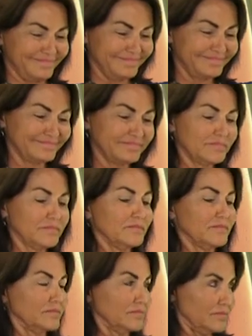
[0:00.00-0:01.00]

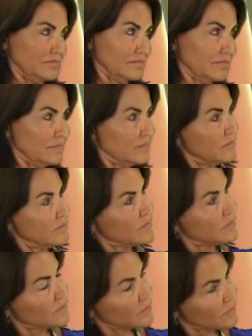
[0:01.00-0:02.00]

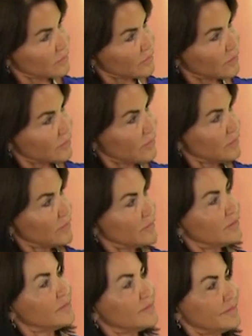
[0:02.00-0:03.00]

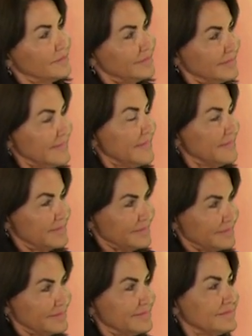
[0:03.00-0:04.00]

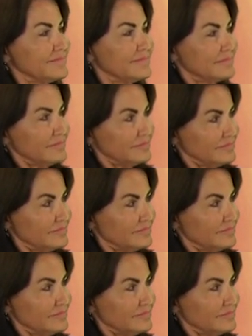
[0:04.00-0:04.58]
The person shown says nothing.